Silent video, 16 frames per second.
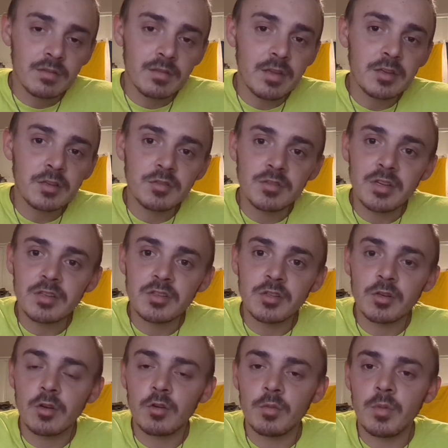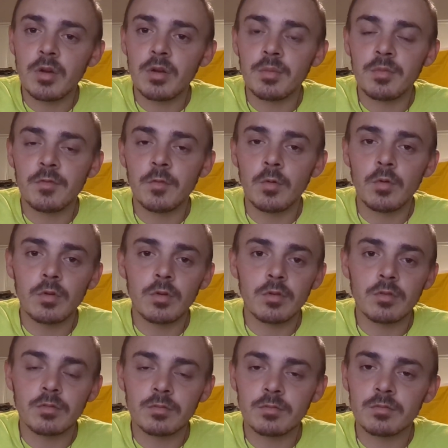Then you set your home up
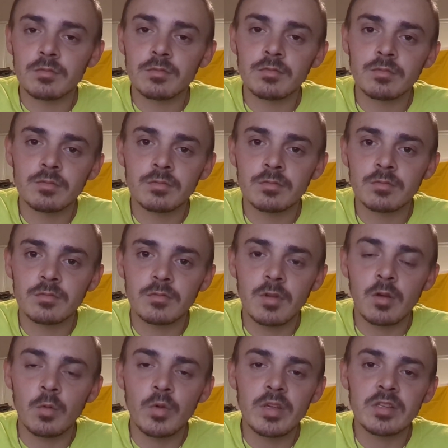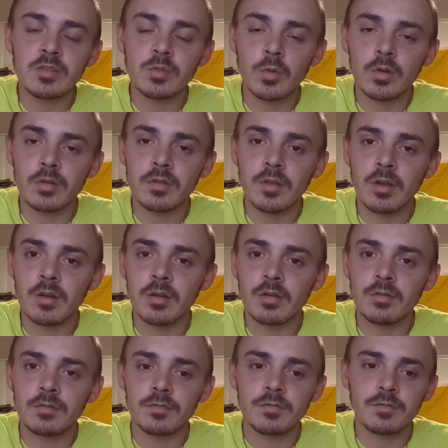for a week's worth
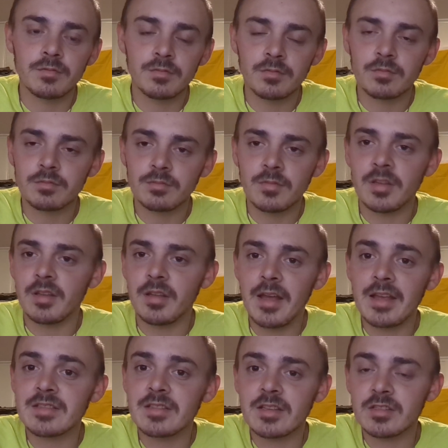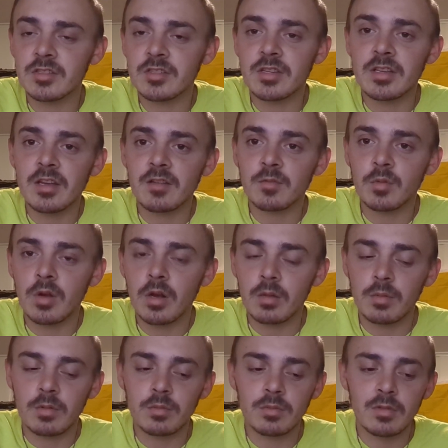of the SHTF
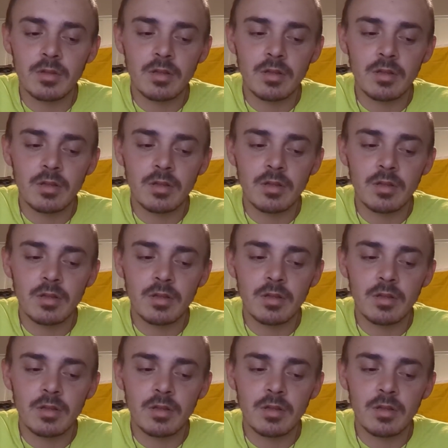problem.